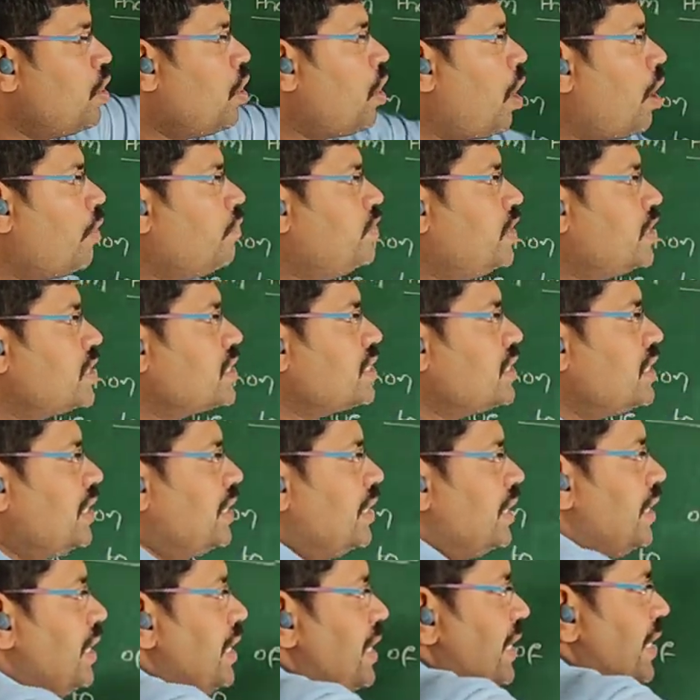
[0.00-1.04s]

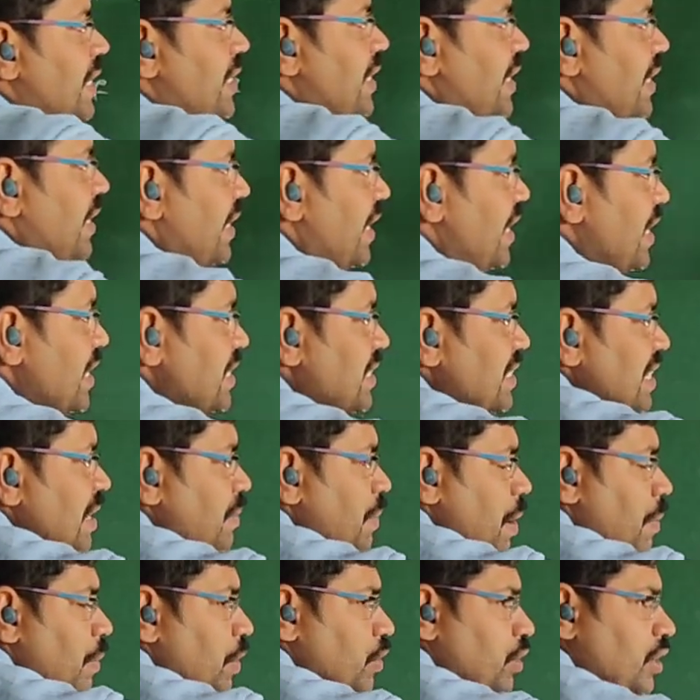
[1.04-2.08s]
obviously it will release
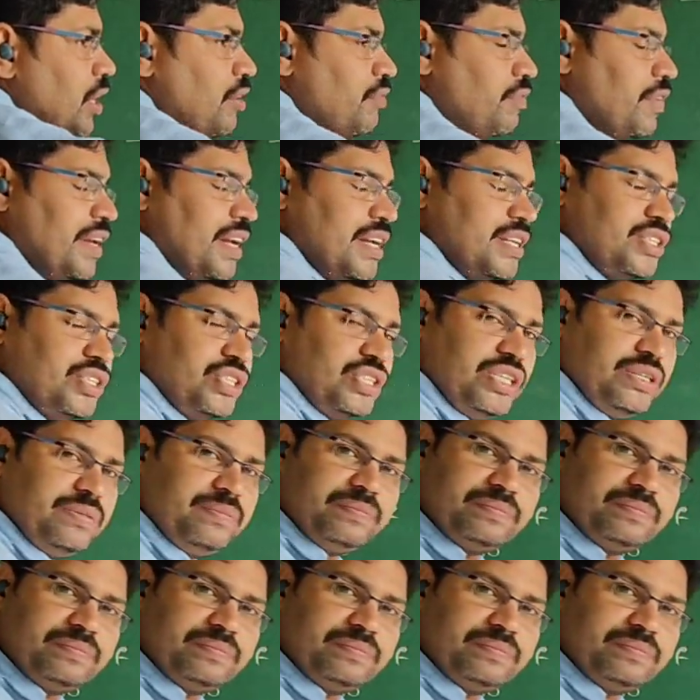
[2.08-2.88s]
some amount of energy.